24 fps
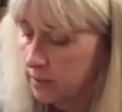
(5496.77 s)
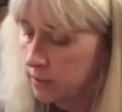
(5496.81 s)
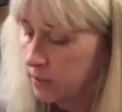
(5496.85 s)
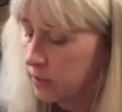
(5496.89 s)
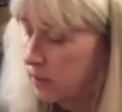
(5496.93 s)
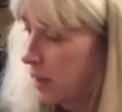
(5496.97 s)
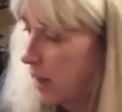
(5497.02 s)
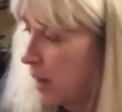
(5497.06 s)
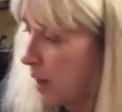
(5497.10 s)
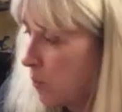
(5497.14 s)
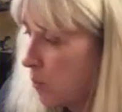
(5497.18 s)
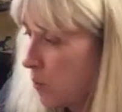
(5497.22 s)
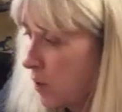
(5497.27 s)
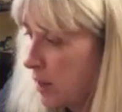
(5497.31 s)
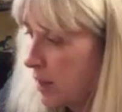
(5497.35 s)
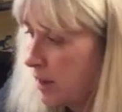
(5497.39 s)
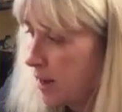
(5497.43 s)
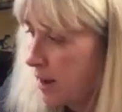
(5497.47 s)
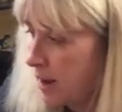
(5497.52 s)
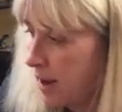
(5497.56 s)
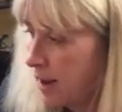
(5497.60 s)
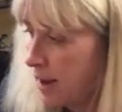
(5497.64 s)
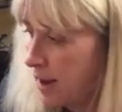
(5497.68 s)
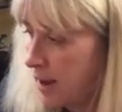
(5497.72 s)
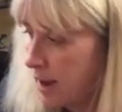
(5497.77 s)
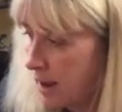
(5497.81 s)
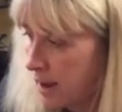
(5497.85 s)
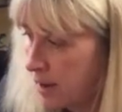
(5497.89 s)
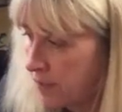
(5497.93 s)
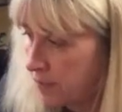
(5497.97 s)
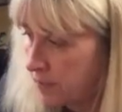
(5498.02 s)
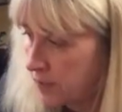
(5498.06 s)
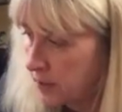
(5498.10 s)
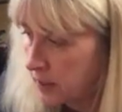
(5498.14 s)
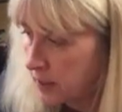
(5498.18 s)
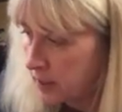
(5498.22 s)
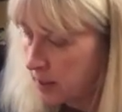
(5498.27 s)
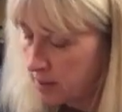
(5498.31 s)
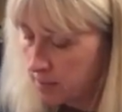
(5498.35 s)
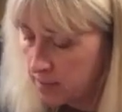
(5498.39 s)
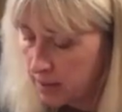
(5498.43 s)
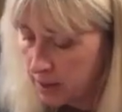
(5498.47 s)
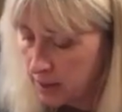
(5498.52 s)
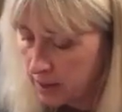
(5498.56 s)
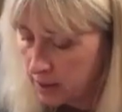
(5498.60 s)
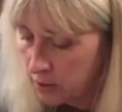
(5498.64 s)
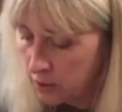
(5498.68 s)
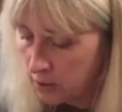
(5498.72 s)
I wouldn't have to come in
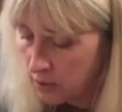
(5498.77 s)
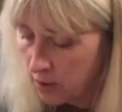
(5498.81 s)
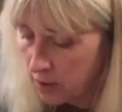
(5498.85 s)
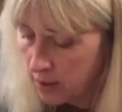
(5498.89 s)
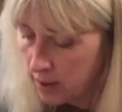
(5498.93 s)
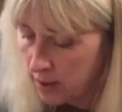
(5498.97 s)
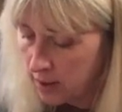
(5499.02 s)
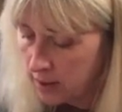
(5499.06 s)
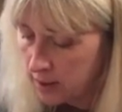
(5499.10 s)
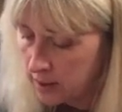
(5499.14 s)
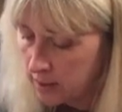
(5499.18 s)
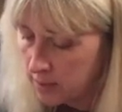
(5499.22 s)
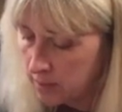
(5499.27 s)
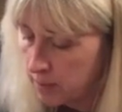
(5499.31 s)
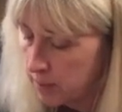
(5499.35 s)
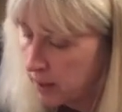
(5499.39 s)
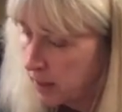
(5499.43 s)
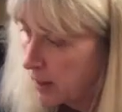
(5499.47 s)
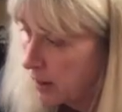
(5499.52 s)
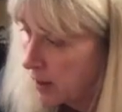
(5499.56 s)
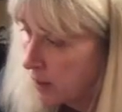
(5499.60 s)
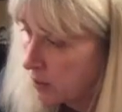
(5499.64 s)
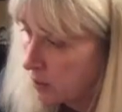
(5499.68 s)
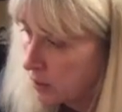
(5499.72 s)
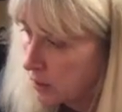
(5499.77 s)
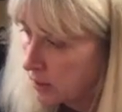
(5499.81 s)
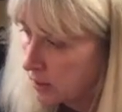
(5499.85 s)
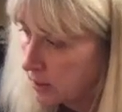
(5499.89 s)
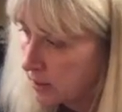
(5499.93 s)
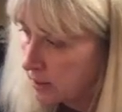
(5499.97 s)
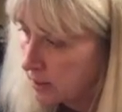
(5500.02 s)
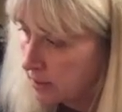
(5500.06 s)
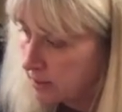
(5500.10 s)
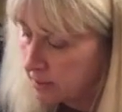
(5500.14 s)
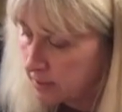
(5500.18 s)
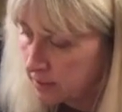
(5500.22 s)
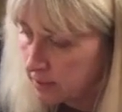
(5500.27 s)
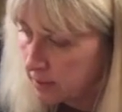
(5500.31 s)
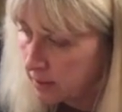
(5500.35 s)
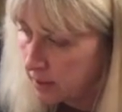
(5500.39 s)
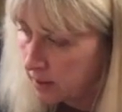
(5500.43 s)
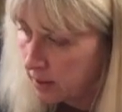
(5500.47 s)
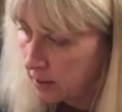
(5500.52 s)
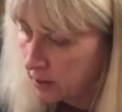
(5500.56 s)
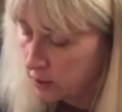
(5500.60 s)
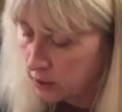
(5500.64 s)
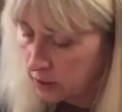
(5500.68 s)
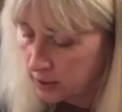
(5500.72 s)
and draw this, but I'll just
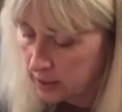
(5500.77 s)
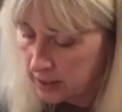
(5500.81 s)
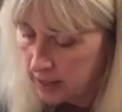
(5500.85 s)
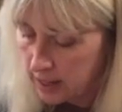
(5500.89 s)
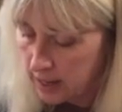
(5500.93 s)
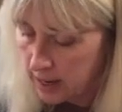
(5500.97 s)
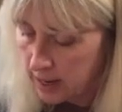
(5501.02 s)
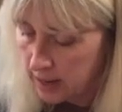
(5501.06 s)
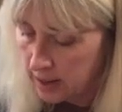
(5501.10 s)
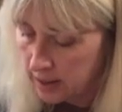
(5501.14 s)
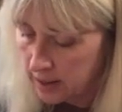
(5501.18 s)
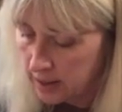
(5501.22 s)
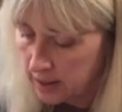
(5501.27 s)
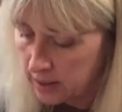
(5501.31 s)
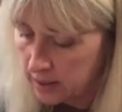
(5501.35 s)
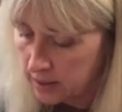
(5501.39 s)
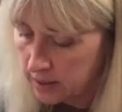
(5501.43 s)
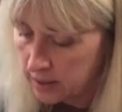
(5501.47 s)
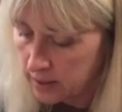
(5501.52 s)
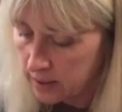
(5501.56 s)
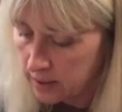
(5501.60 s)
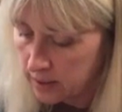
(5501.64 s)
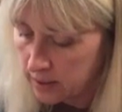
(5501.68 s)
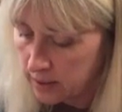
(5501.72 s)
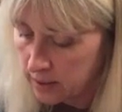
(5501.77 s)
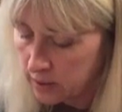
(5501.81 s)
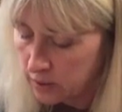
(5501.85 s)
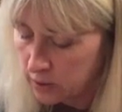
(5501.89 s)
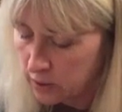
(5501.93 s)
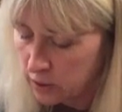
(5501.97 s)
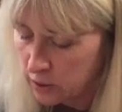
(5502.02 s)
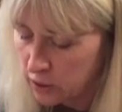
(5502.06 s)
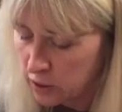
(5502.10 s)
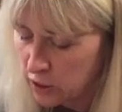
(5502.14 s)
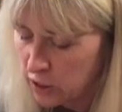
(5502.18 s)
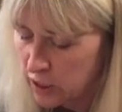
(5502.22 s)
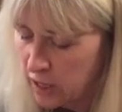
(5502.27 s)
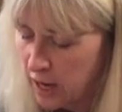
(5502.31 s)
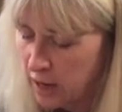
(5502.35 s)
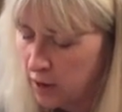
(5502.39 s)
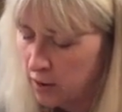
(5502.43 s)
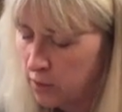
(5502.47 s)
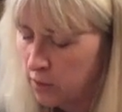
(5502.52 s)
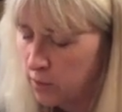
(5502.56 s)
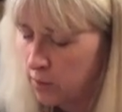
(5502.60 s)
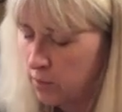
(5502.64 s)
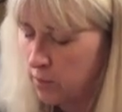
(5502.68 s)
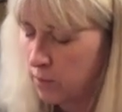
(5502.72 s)
add this. There's a
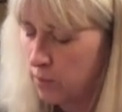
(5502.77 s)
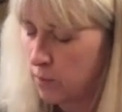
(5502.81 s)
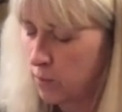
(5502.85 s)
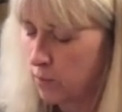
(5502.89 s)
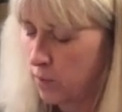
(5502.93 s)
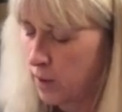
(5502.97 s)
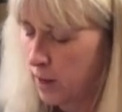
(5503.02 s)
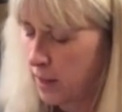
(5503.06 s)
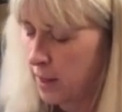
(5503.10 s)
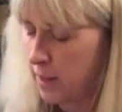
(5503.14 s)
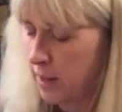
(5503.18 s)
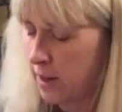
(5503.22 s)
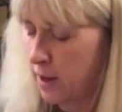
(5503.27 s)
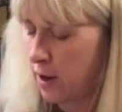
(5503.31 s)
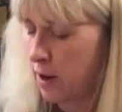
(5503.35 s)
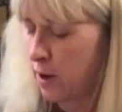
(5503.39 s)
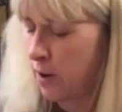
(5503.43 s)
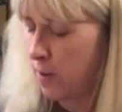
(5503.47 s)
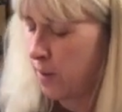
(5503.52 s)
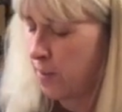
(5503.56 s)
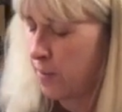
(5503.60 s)
shadow right there.